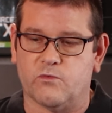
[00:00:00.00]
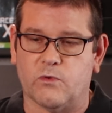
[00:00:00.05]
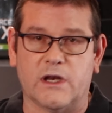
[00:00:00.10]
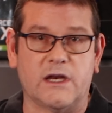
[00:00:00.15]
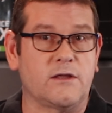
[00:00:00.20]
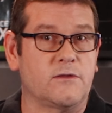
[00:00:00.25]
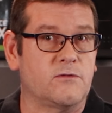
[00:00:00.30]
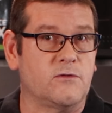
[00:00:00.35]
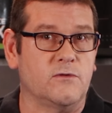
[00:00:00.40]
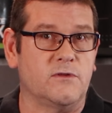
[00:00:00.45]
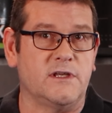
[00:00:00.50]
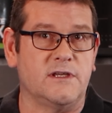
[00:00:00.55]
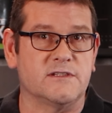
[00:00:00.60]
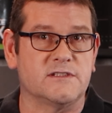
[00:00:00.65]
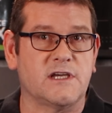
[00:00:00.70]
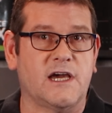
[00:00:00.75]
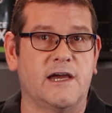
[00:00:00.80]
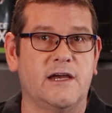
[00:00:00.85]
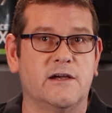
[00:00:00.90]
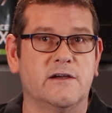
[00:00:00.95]
running through the
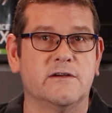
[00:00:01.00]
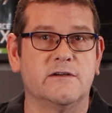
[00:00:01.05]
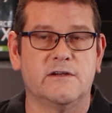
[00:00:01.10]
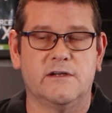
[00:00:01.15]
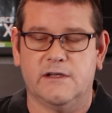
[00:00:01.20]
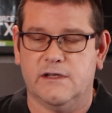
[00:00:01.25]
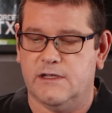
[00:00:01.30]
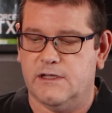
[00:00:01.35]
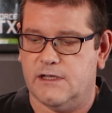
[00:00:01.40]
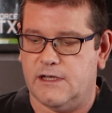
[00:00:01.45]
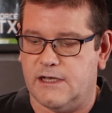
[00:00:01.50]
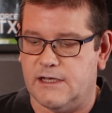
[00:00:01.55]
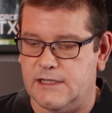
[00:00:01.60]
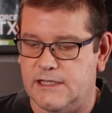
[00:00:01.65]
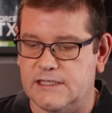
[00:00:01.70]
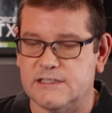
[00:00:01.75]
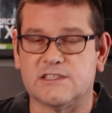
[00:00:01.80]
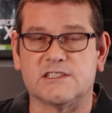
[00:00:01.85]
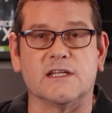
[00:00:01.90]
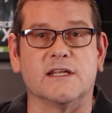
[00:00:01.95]
entire
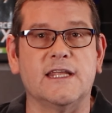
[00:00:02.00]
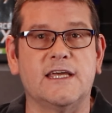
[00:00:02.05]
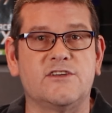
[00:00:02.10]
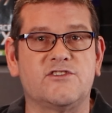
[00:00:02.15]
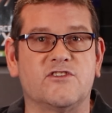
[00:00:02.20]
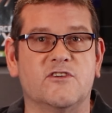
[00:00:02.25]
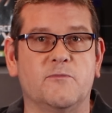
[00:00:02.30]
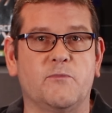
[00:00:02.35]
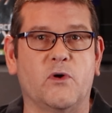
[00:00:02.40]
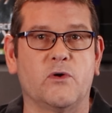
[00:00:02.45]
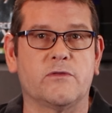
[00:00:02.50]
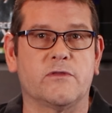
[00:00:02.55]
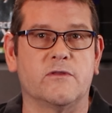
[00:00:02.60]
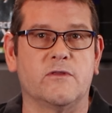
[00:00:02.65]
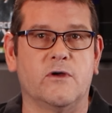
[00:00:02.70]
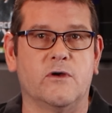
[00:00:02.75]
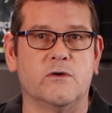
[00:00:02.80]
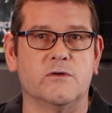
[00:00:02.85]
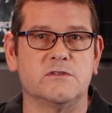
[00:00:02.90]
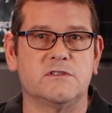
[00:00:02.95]
installation of both of
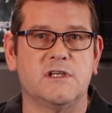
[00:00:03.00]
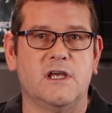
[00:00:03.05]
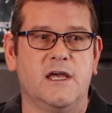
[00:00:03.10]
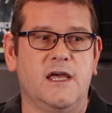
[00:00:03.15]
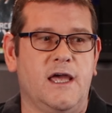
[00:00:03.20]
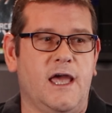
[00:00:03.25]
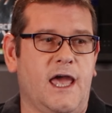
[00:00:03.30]
those.